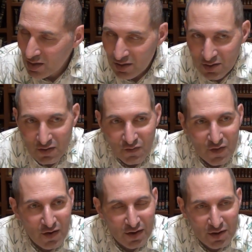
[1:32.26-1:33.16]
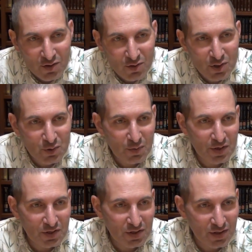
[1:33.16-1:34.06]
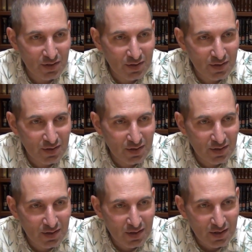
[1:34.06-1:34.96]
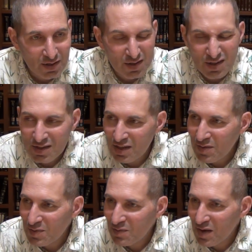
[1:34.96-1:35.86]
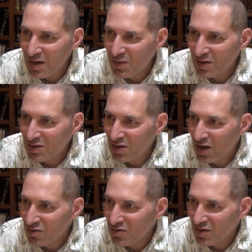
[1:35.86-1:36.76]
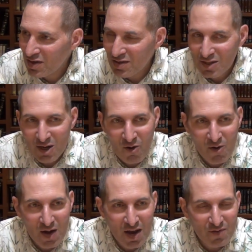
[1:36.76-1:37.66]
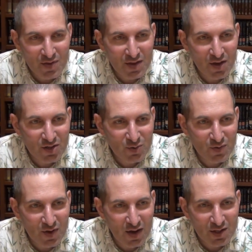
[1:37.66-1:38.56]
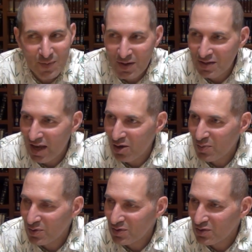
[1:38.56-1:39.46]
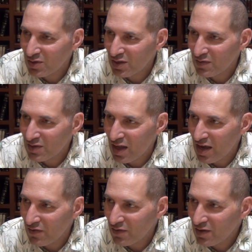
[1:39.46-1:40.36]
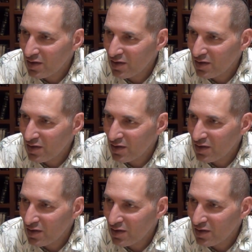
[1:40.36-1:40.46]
So it's a very unusual Mishnah. Because it seems in many ways to contradict, everything else that we've talked about is how a person should live his life.